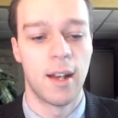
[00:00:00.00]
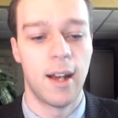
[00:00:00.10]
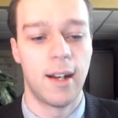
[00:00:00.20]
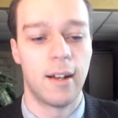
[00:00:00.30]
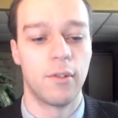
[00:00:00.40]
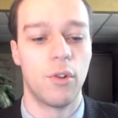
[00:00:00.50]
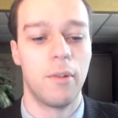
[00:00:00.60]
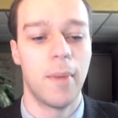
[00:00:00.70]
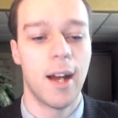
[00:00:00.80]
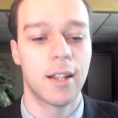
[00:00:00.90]
And now I'm going
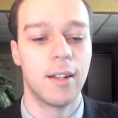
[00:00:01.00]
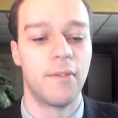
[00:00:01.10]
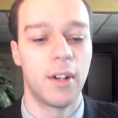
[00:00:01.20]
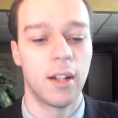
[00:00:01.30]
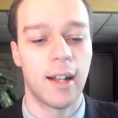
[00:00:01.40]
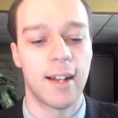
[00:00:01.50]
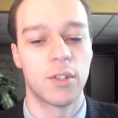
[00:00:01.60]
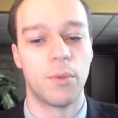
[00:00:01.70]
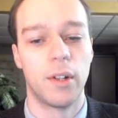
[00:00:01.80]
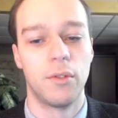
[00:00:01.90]
back, the very
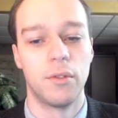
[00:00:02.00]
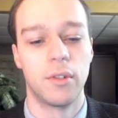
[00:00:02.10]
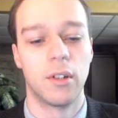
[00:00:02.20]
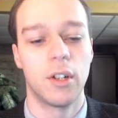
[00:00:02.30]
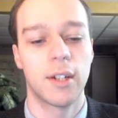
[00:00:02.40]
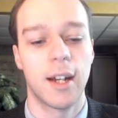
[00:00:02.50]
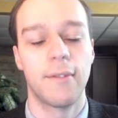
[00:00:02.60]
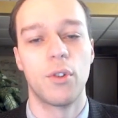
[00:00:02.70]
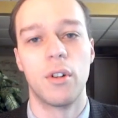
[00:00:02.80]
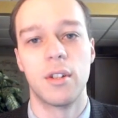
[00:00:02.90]
last one to look at,
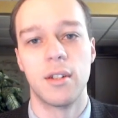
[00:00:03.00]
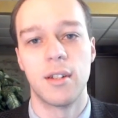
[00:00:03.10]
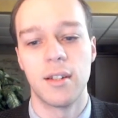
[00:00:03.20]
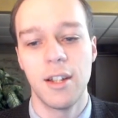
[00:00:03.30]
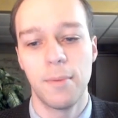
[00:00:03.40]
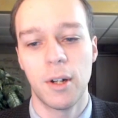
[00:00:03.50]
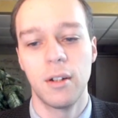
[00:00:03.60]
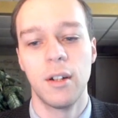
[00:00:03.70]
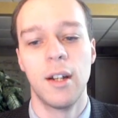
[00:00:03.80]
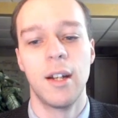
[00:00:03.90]
of course, is the
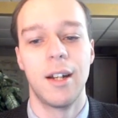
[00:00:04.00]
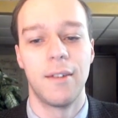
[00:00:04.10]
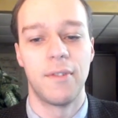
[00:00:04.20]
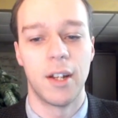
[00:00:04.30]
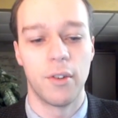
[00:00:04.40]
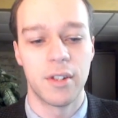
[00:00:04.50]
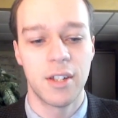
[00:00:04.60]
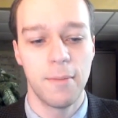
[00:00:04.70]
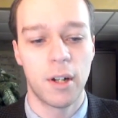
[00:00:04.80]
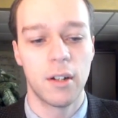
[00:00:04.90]
C-pawn. If they go to
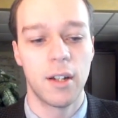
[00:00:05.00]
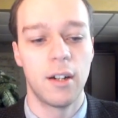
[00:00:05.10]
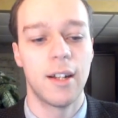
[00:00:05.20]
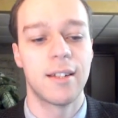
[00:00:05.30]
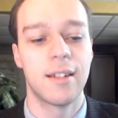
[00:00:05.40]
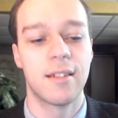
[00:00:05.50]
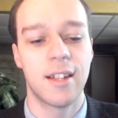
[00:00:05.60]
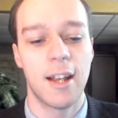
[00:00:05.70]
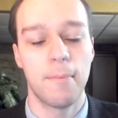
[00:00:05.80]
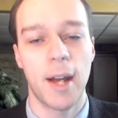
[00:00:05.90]
C-pawn here, it's the
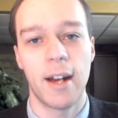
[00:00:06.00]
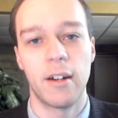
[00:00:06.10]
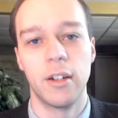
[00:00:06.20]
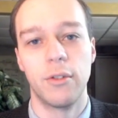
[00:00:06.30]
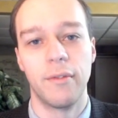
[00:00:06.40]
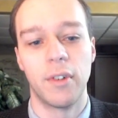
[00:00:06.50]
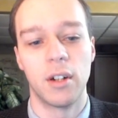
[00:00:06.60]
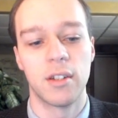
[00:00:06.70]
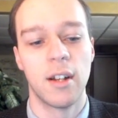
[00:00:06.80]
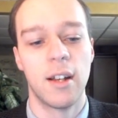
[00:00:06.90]
same pattern in
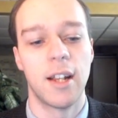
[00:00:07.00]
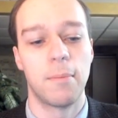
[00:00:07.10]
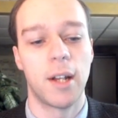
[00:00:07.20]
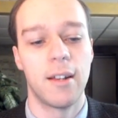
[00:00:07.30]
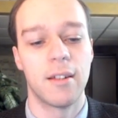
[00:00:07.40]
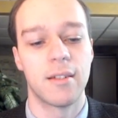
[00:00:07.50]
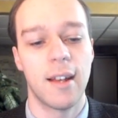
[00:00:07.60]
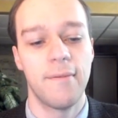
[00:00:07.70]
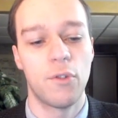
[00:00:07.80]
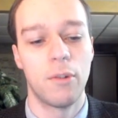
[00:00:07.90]
reverse. They play the
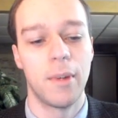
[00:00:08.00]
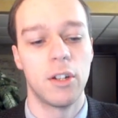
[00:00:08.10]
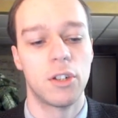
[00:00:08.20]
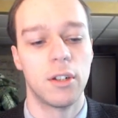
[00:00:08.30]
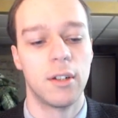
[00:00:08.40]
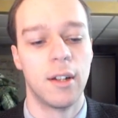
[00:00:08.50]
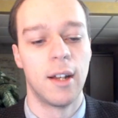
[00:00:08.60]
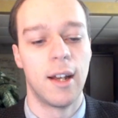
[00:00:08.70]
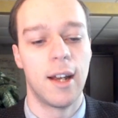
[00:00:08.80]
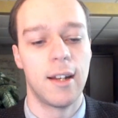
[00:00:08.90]
same formation,
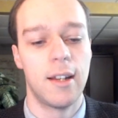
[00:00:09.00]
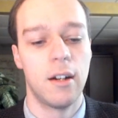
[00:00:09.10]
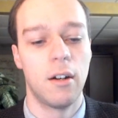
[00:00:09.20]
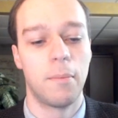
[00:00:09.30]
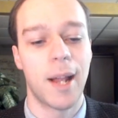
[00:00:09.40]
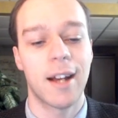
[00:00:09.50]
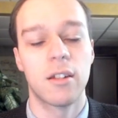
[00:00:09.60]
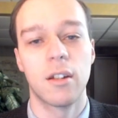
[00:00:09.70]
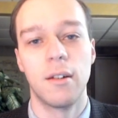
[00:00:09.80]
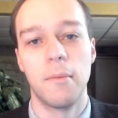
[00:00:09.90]
and here black is
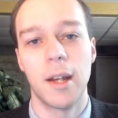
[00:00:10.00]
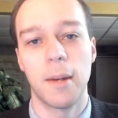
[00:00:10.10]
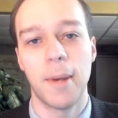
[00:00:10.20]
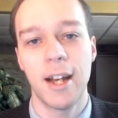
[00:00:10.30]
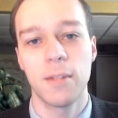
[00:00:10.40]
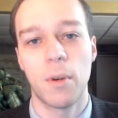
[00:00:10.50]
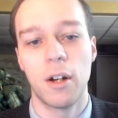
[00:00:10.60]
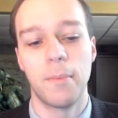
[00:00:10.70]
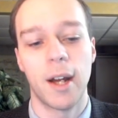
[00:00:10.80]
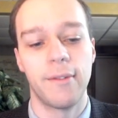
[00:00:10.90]
going to make a pass
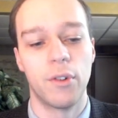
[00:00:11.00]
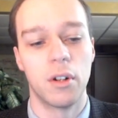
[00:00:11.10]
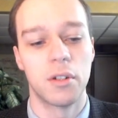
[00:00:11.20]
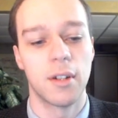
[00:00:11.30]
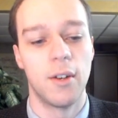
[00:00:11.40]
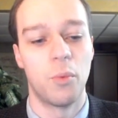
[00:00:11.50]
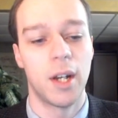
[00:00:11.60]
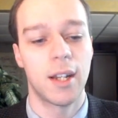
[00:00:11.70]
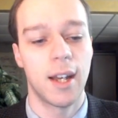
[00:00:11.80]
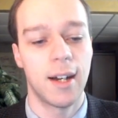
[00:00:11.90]
pawn by force, and
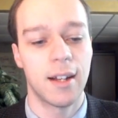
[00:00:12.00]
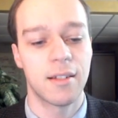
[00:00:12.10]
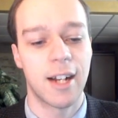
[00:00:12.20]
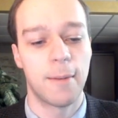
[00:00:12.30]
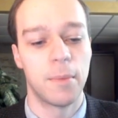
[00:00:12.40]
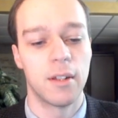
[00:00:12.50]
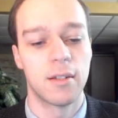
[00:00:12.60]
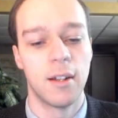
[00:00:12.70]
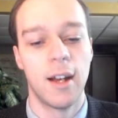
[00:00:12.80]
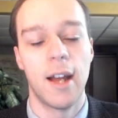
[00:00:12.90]
white cannot stop this,
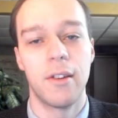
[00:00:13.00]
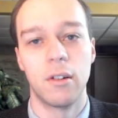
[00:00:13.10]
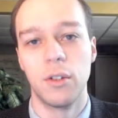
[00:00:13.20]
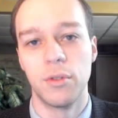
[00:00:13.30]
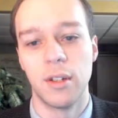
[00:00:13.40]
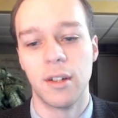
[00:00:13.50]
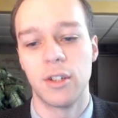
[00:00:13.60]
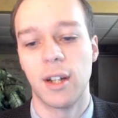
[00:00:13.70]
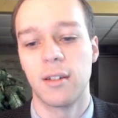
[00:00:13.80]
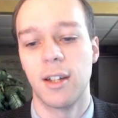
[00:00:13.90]
and they're losing the
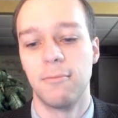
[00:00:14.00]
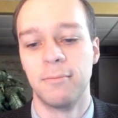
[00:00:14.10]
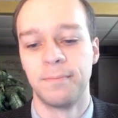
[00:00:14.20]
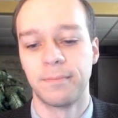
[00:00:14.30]
chess game.